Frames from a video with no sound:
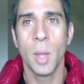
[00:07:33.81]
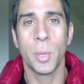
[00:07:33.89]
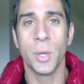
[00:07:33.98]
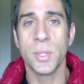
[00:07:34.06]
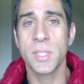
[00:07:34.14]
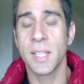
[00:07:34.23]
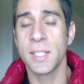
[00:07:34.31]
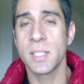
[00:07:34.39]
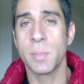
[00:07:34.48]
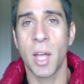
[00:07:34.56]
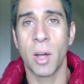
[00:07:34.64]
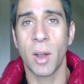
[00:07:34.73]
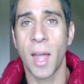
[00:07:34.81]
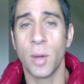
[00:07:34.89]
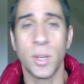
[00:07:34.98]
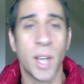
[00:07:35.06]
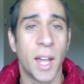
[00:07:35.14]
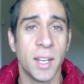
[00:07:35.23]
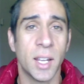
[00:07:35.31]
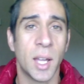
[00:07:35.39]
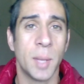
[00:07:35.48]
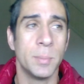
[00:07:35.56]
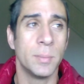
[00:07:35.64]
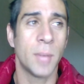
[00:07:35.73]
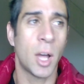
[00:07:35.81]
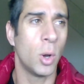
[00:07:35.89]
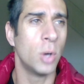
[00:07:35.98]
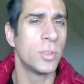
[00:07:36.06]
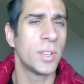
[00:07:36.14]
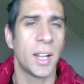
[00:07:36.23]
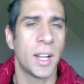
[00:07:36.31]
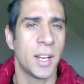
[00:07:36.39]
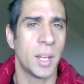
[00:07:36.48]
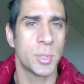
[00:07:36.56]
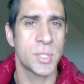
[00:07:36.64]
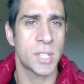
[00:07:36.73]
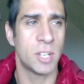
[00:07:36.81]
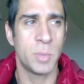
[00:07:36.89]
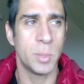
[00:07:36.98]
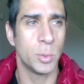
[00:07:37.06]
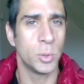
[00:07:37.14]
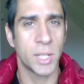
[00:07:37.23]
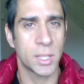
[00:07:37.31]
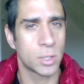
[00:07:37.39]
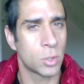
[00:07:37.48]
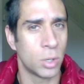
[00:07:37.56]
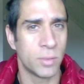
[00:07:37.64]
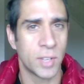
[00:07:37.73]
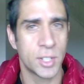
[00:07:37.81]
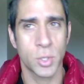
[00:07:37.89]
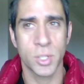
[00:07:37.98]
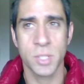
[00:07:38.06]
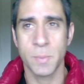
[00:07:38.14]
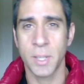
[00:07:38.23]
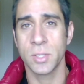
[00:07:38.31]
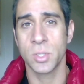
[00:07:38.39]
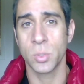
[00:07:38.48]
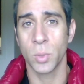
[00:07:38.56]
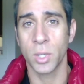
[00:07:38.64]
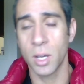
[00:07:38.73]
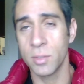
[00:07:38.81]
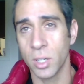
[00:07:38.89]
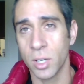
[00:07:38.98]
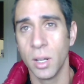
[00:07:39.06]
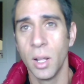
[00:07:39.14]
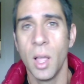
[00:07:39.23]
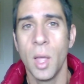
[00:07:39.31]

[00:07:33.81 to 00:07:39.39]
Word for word: Post things about how over 99% of people who get the coronavirus are expected to recover.